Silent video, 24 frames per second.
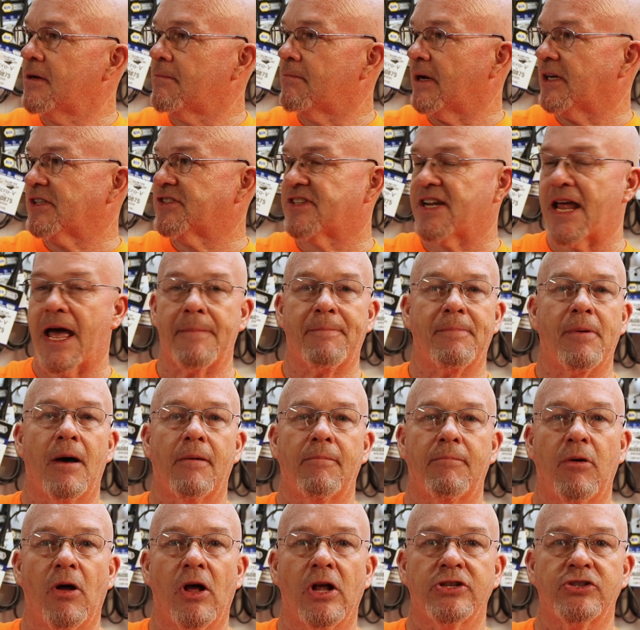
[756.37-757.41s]
my
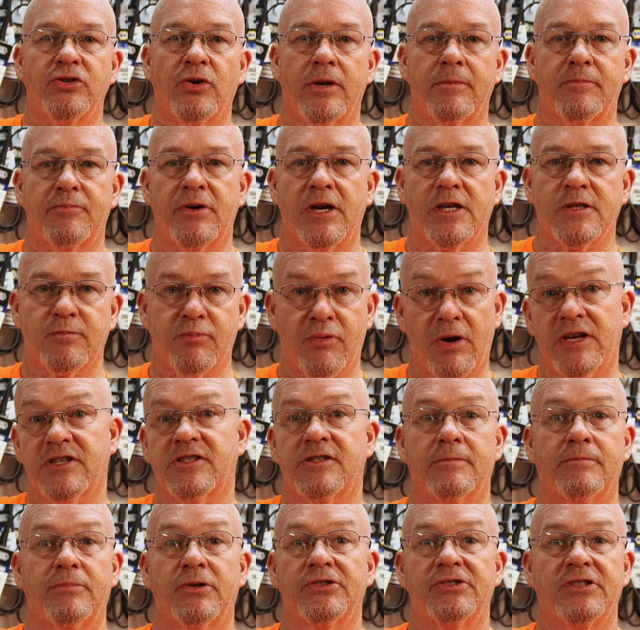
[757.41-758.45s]
snap-on ball joint press
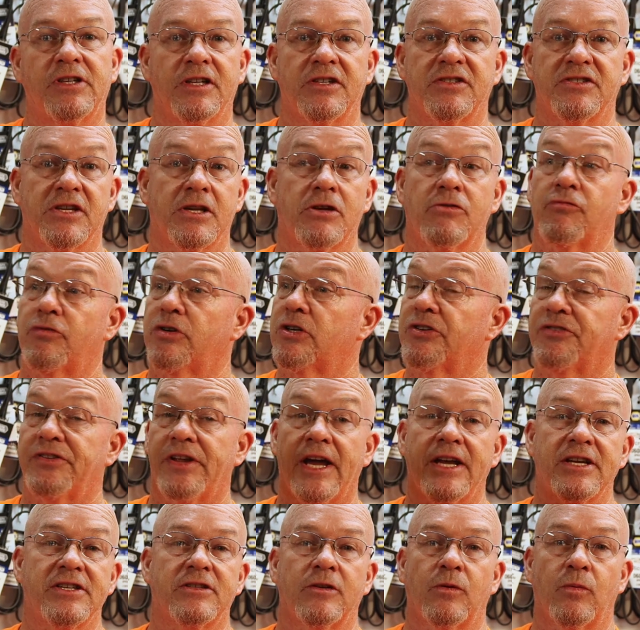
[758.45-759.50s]
pressed the bushings in real
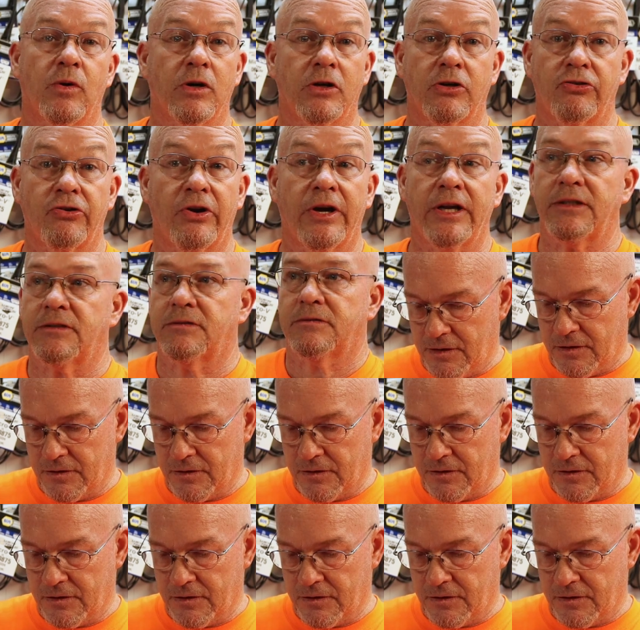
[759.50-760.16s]
nice it worked great